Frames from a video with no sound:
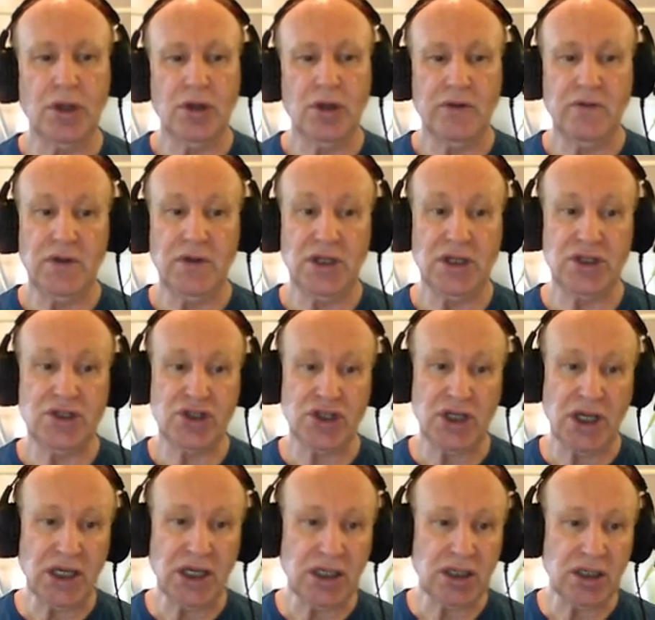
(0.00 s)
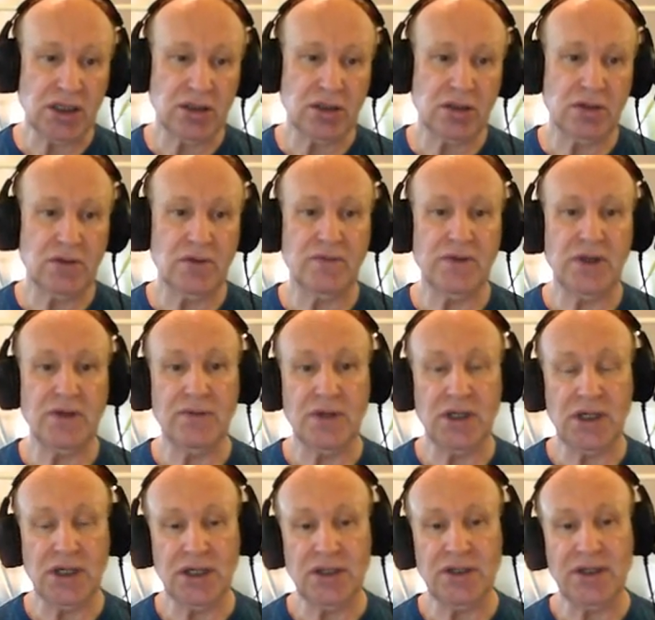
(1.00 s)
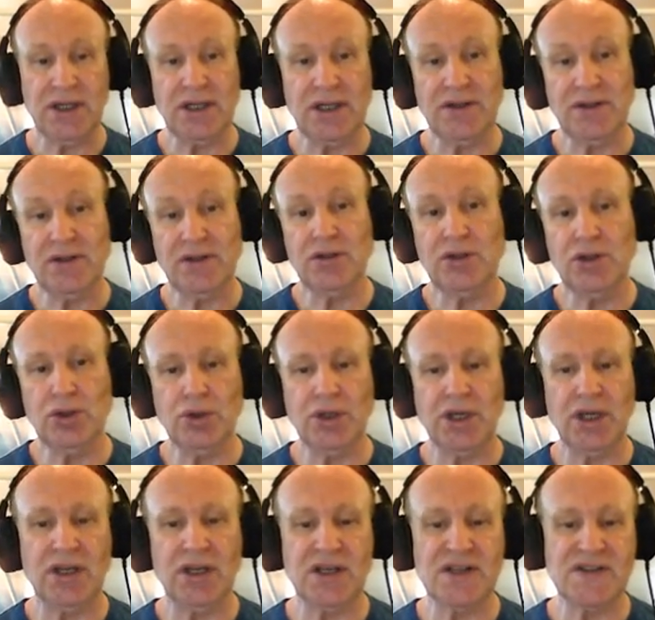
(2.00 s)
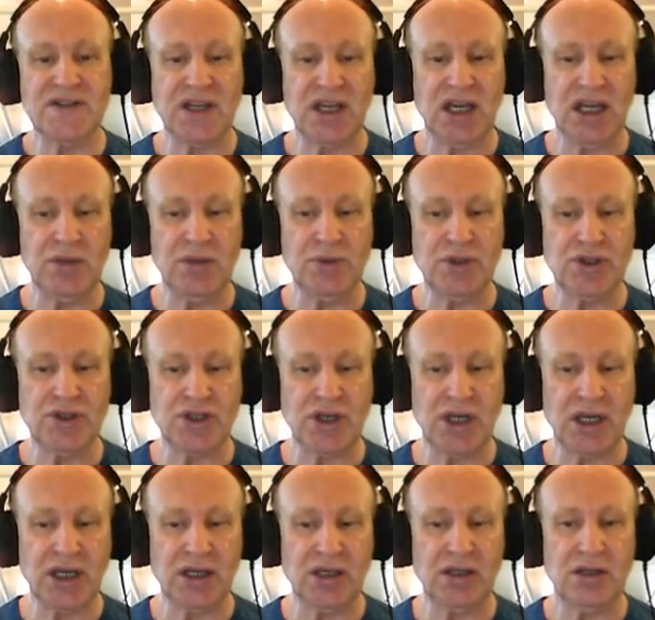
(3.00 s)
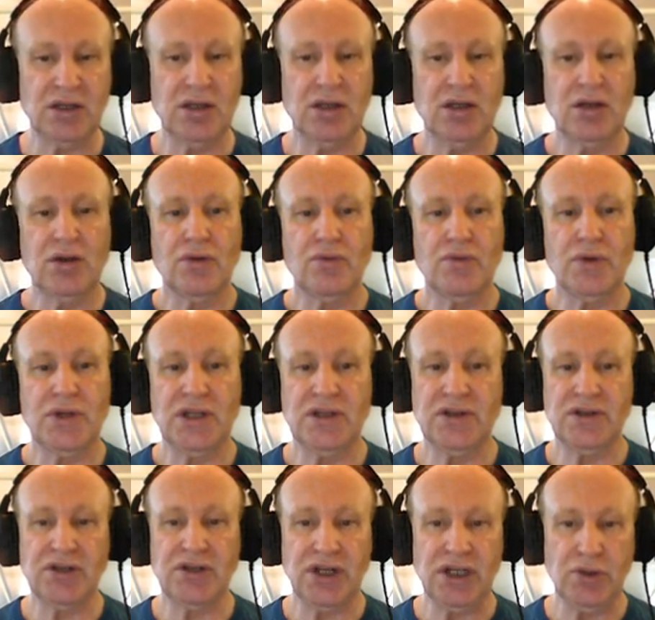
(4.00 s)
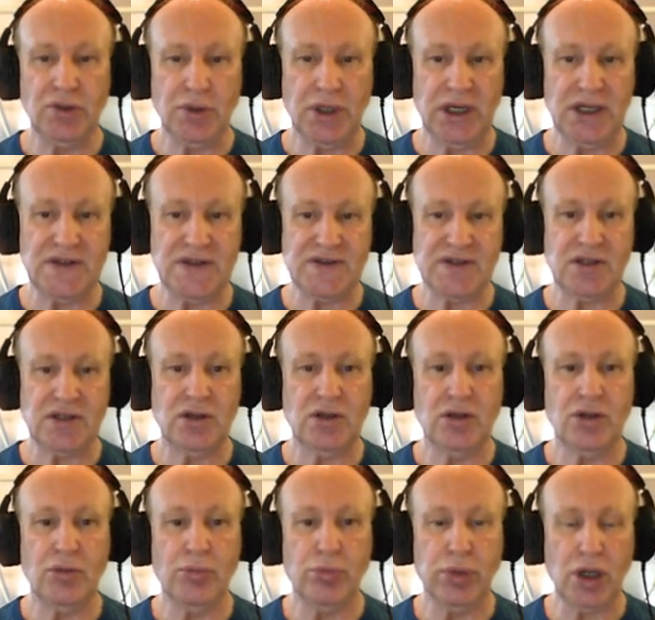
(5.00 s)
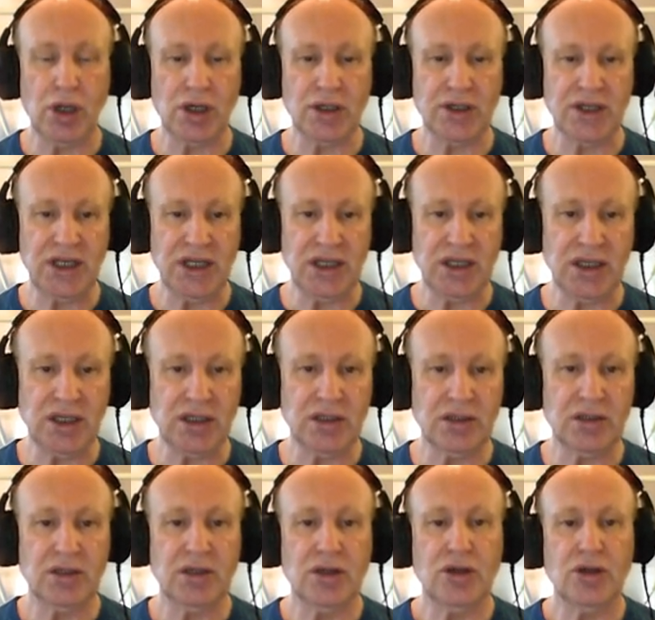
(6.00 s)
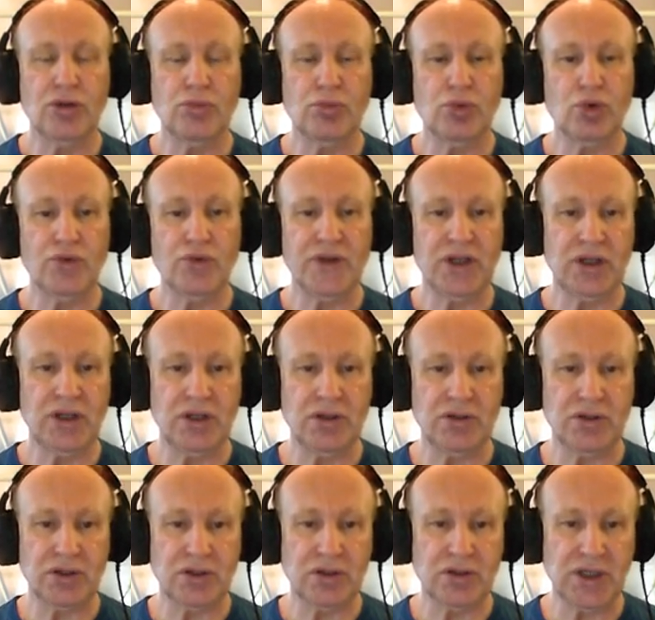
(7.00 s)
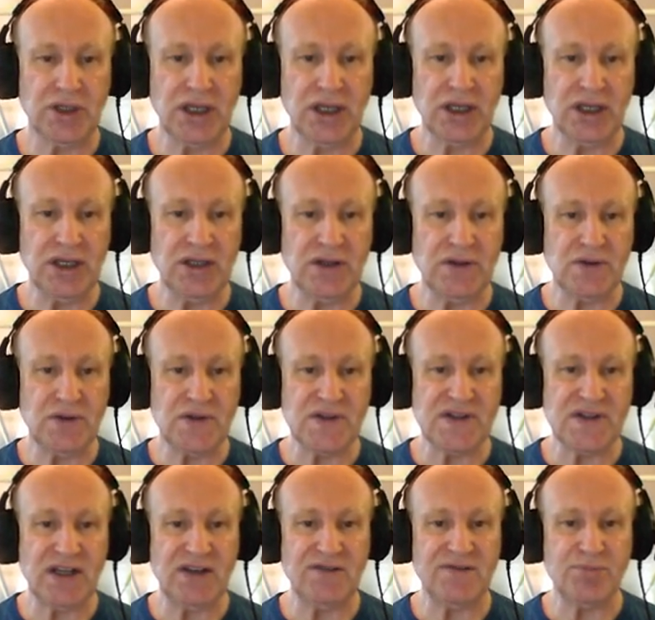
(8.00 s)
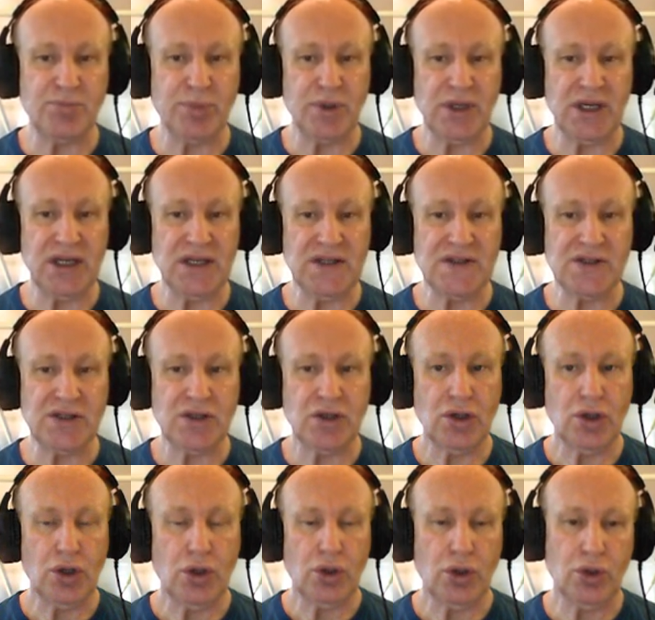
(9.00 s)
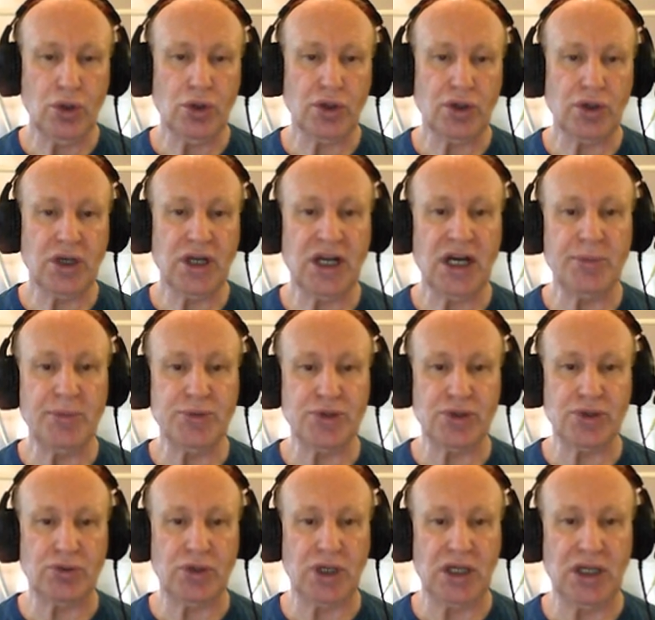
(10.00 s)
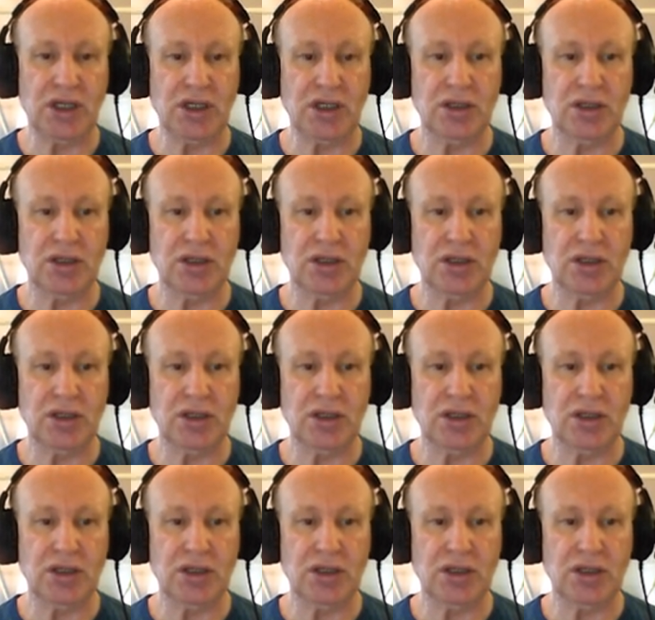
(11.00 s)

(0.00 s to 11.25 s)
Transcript: With a check, we learned that you can escape the check with three ways: blocking, moving your king into the safe place, or capturing